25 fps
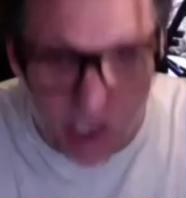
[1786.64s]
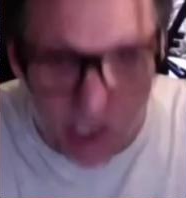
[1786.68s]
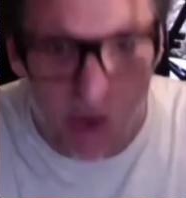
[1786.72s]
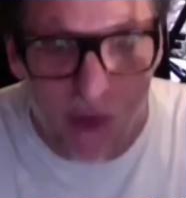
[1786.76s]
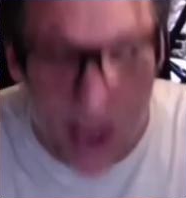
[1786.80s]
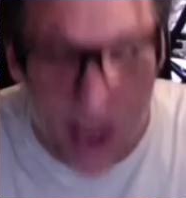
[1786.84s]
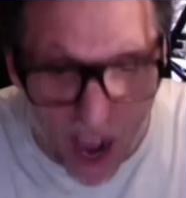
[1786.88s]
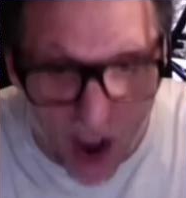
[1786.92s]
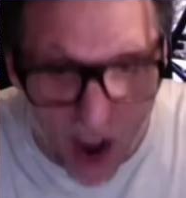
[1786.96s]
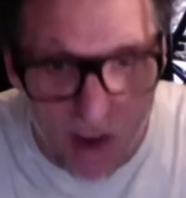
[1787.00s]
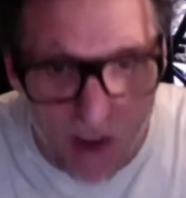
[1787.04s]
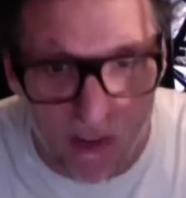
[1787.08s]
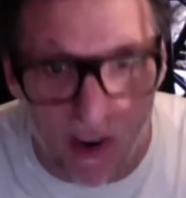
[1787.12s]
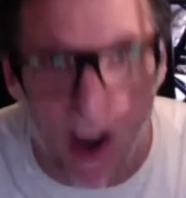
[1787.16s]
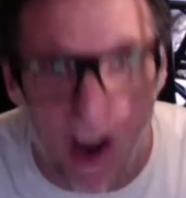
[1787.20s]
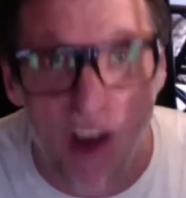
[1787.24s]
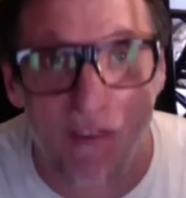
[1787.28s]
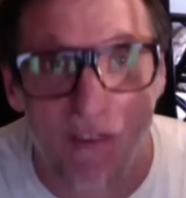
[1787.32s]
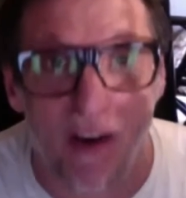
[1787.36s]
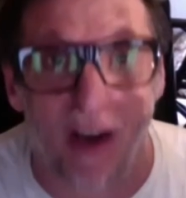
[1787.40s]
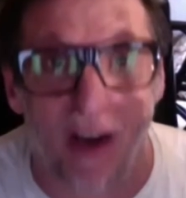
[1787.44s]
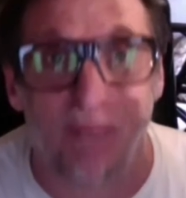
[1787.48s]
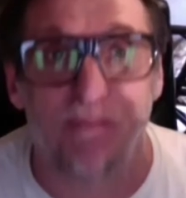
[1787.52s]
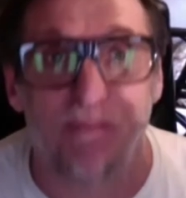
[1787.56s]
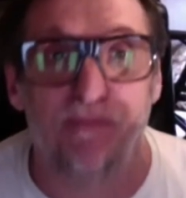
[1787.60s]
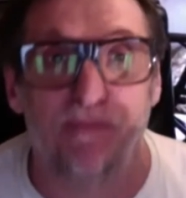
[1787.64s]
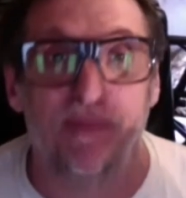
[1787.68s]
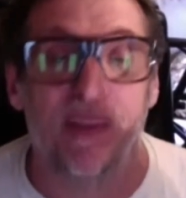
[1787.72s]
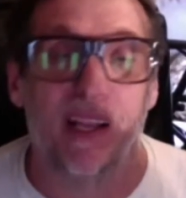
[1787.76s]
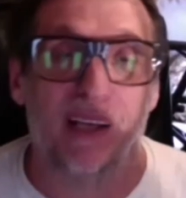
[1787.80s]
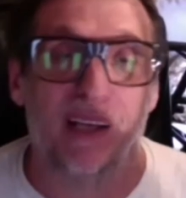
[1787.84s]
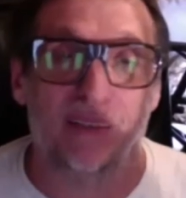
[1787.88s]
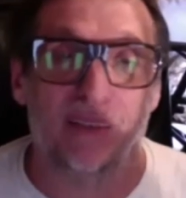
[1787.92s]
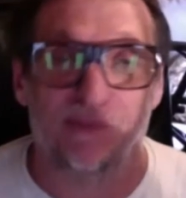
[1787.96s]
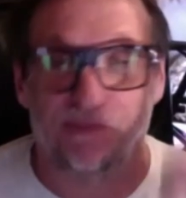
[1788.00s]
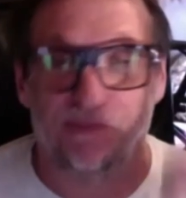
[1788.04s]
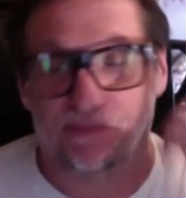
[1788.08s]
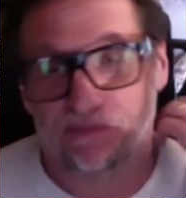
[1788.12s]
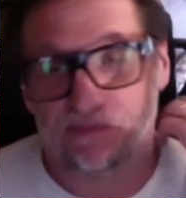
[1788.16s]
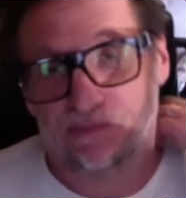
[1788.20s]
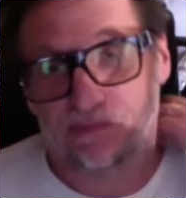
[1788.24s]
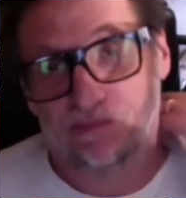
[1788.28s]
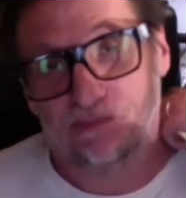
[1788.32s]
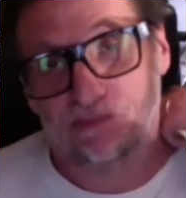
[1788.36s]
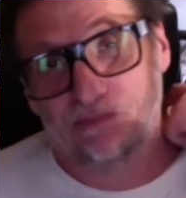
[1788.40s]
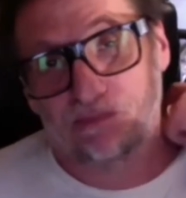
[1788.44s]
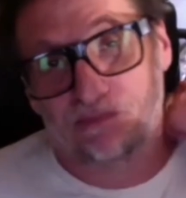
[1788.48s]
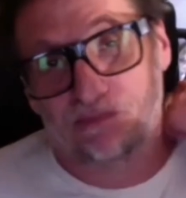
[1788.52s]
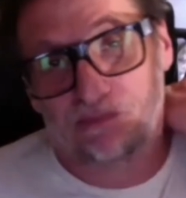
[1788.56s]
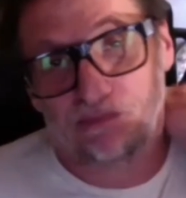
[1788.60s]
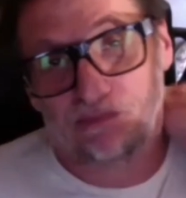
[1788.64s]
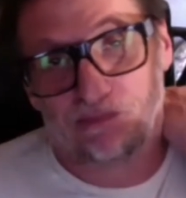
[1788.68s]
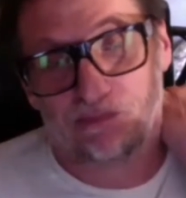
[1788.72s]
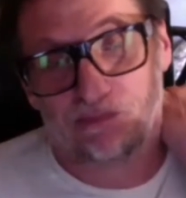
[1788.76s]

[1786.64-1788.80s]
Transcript: think also what also helps,